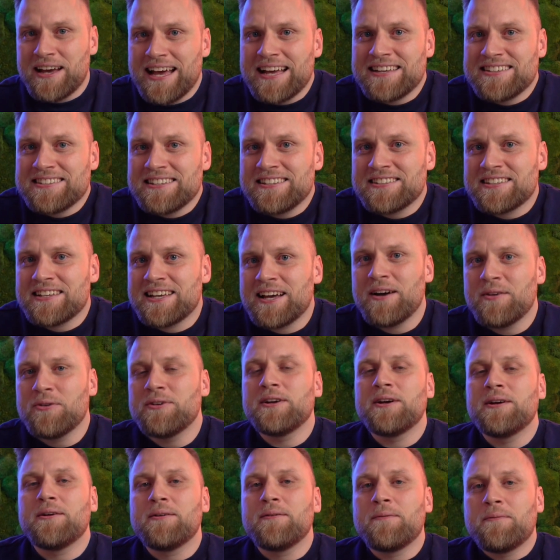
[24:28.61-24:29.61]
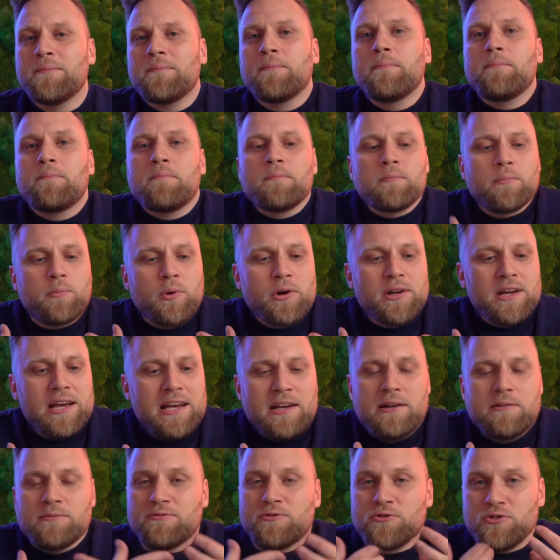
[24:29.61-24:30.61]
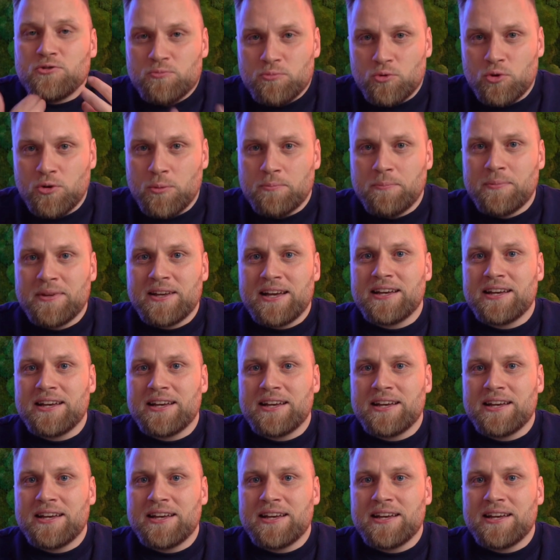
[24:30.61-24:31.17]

asset accounting will get a few more